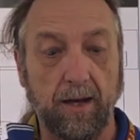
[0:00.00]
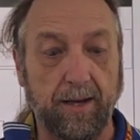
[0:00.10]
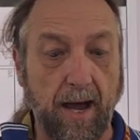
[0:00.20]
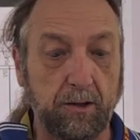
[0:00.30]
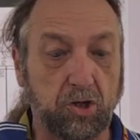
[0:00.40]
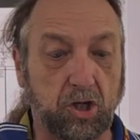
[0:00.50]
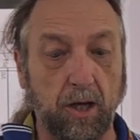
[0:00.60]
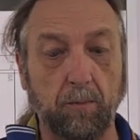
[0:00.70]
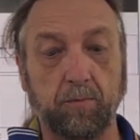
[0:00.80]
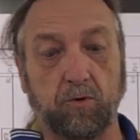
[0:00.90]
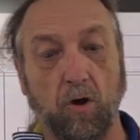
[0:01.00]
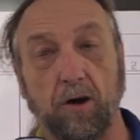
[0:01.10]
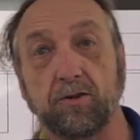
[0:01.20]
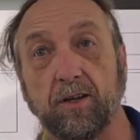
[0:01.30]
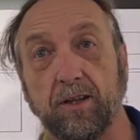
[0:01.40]
That chip
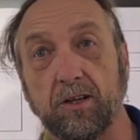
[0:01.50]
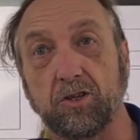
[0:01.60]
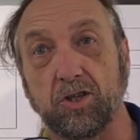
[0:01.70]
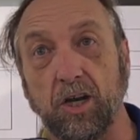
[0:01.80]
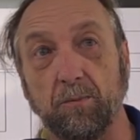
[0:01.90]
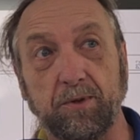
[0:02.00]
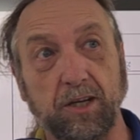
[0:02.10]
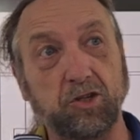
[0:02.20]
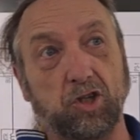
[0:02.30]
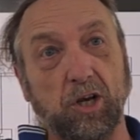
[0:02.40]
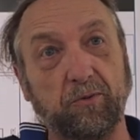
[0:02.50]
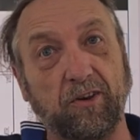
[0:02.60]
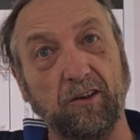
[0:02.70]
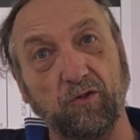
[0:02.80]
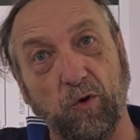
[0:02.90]
talks to this chip. This chip
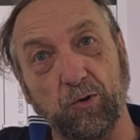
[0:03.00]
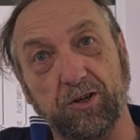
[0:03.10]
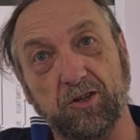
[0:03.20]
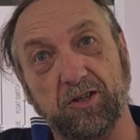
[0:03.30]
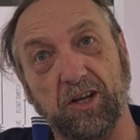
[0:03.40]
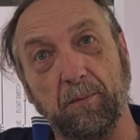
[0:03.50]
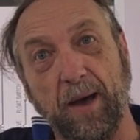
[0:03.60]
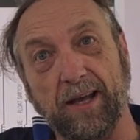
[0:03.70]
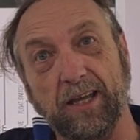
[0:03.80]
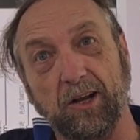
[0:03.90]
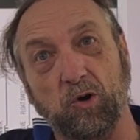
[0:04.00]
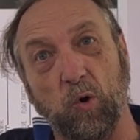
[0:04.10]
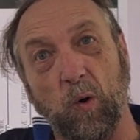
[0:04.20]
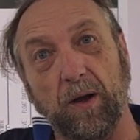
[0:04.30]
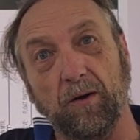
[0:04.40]
sends voltage to the magnetic
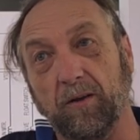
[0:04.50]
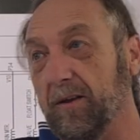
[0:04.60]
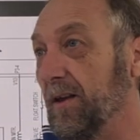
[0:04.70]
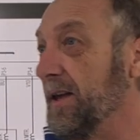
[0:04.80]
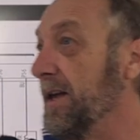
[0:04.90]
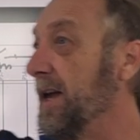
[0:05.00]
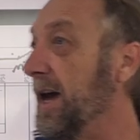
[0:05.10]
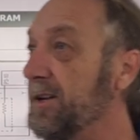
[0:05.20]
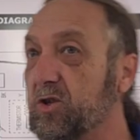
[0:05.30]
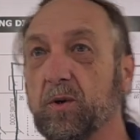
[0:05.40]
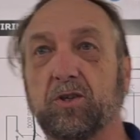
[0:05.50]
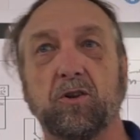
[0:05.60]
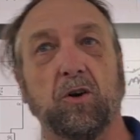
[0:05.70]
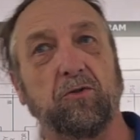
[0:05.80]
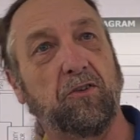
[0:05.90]
coil, and the switch
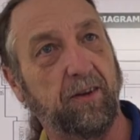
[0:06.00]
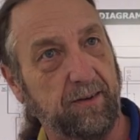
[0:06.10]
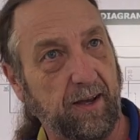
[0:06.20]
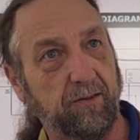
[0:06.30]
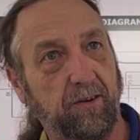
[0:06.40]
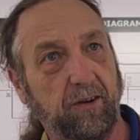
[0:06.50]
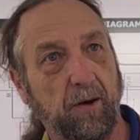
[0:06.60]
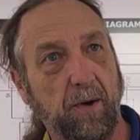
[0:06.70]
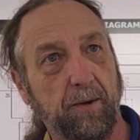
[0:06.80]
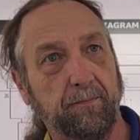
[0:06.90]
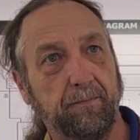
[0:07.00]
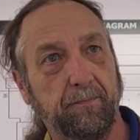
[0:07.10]
closes and tells it to come out.